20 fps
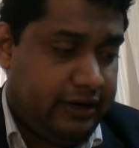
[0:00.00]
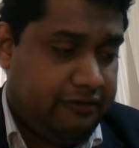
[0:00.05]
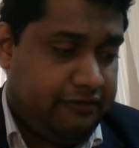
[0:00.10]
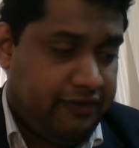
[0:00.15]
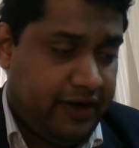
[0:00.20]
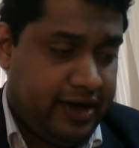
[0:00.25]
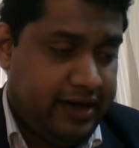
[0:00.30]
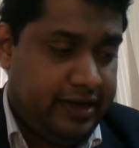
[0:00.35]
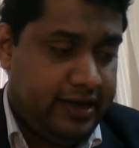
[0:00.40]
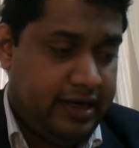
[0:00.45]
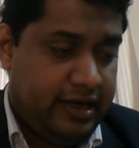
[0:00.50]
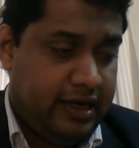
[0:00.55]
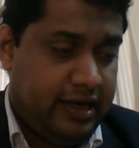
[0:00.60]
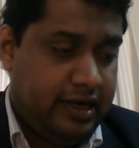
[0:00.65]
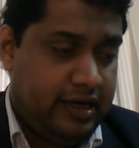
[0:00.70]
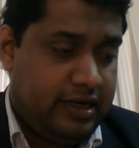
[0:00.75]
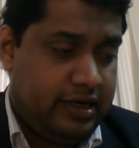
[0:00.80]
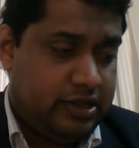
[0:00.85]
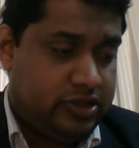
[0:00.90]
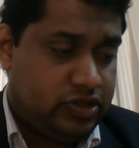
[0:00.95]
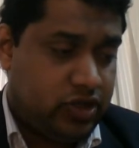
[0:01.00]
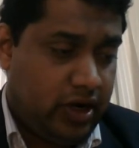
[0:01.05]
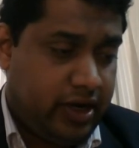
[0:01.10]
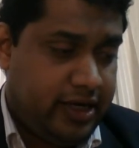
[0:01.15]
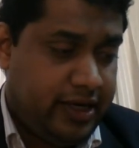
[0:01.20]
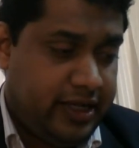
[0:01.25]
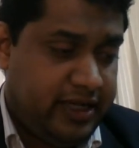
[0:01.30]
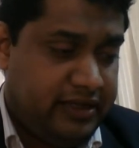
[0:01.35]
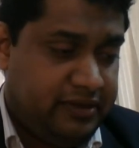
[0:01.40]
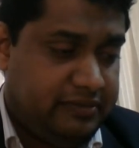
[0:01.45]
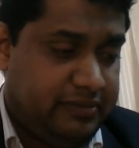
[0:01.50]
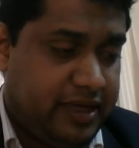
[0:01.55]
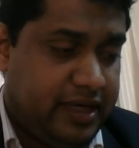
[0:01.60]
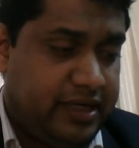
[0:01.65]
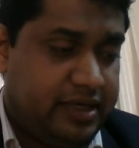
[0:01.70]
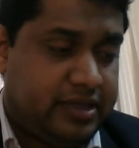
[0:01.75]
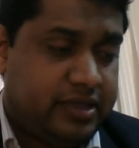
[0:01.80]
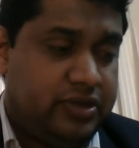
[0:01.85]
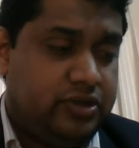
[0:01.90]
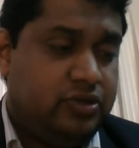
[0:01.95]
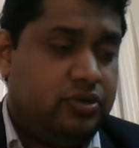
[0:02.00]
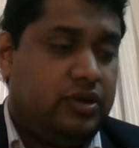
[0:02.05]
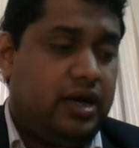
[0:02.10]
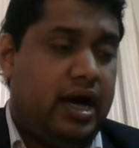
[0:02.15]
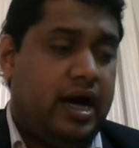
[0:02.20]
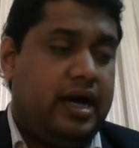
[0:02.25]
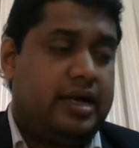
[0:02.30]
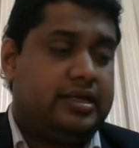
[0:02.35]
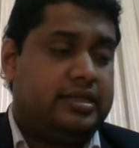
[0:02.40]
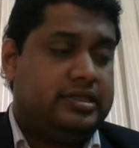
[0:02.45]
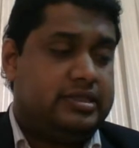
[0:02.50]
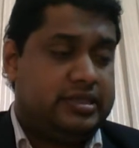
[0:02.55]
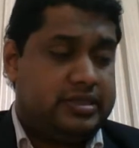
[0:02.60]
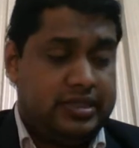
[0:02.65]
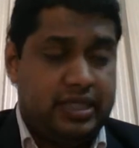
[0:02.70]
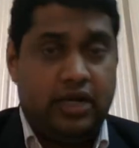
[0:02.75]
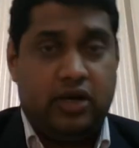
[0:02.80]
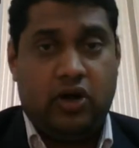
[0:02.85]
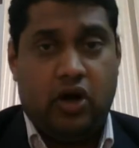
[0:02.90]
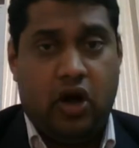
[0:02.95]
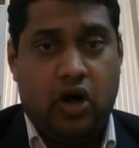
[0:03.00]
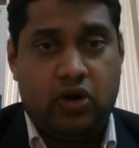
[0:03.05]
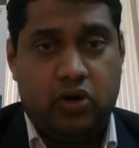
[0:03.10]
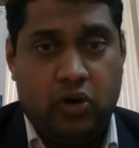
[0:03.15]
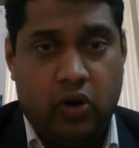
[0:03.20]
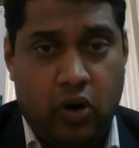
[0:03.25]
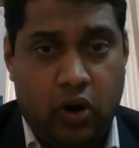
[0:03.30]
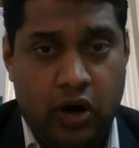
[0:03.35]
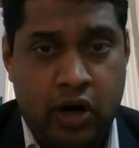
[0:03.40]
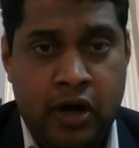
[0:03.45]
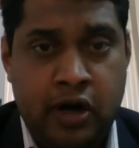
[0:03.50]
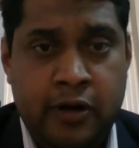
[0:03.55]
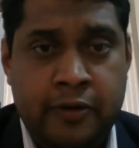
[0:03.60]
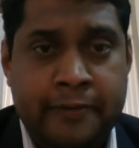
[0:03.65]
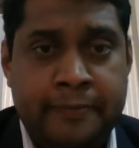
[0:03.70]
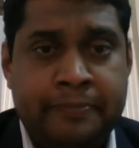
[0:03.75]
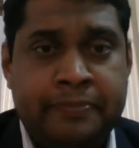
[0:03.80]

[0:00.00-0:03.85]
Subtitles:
final joining, but you are still on hold